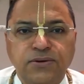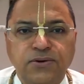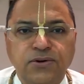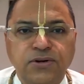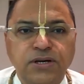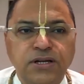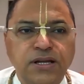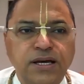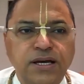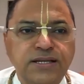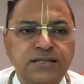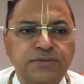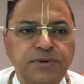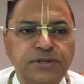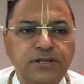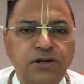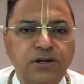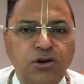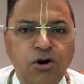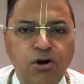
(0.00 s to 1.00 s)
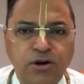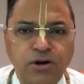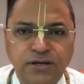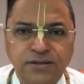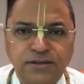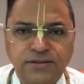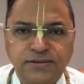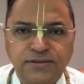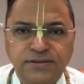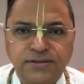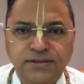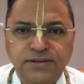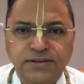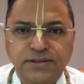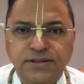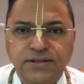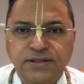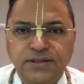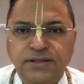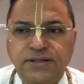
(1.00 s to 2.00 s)
organized by the Lord
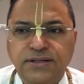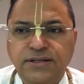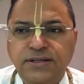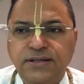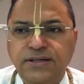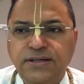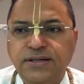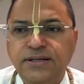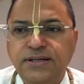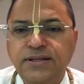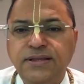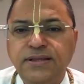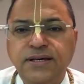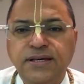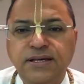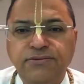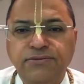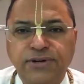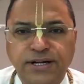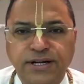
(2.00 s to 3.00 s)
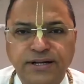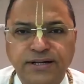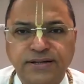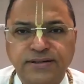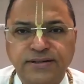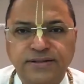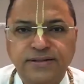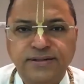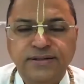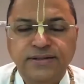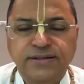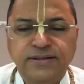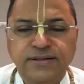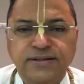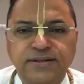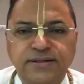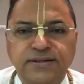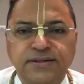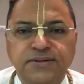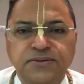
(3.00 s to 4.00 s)
in the event
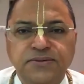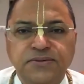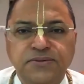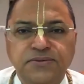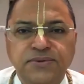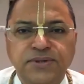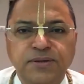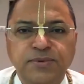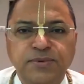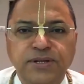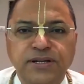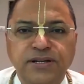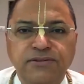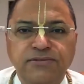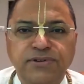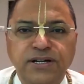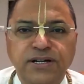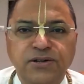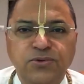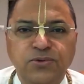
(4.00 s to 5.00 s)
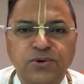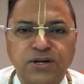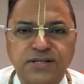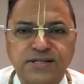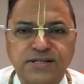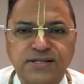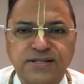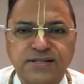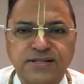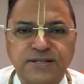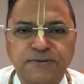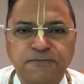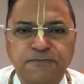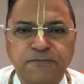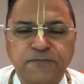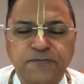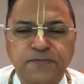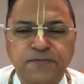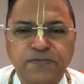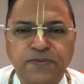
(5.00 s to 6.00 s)
will be revealed to us.
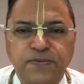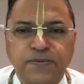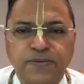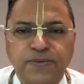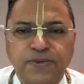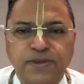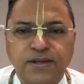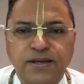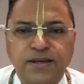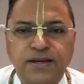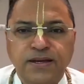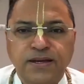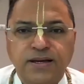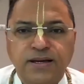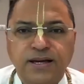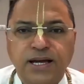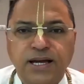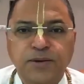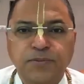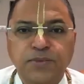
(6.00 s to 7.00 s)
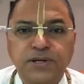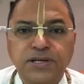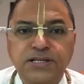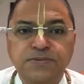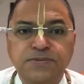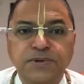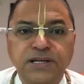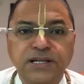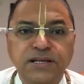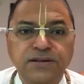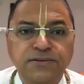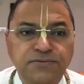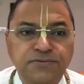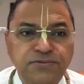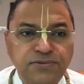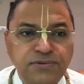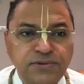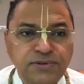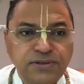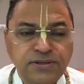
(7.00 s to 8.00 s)
And please
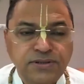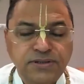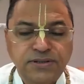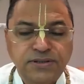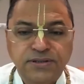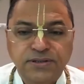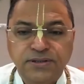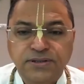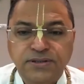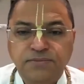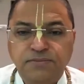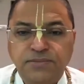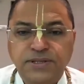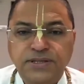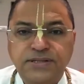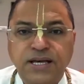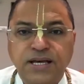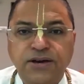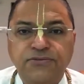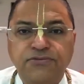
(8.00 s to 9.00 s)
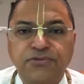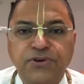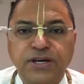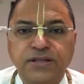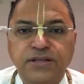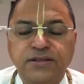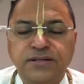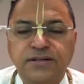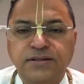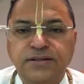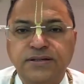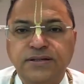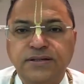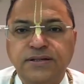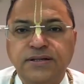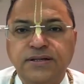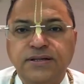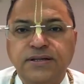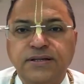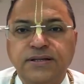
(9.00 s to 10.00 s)
believe, please have faith,
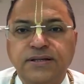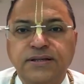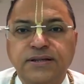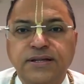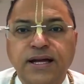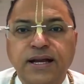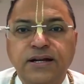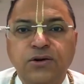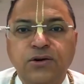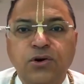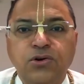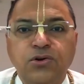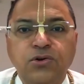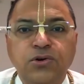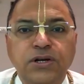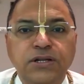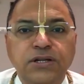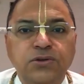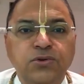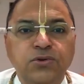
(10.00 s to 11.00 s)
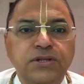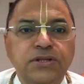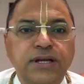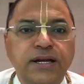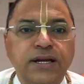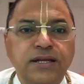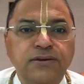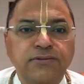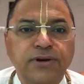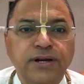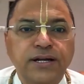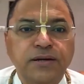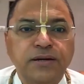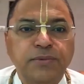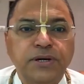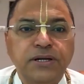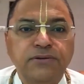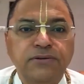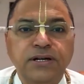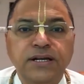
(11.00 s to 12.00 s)
that not only during that event,
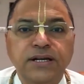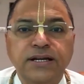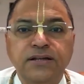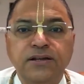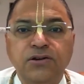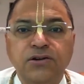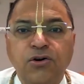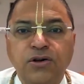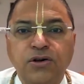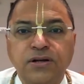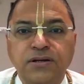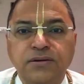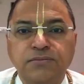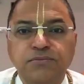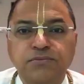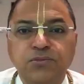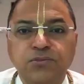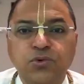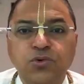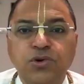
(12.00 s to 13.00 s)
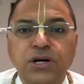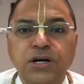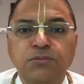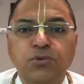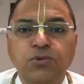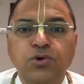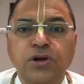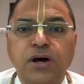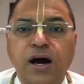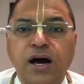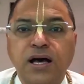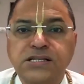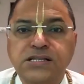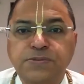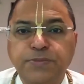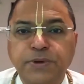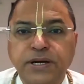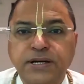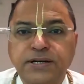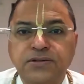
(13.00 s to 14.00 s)
but even later on, more and more
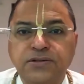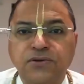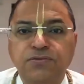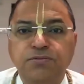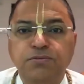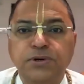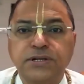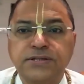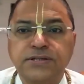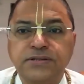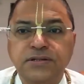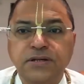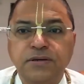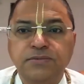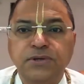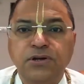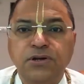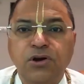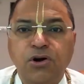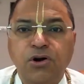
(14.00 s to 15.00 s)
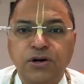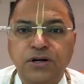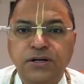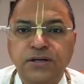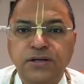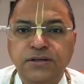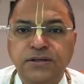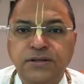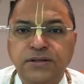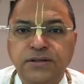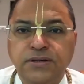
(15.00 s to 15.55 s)
aspects of mercy of the Lord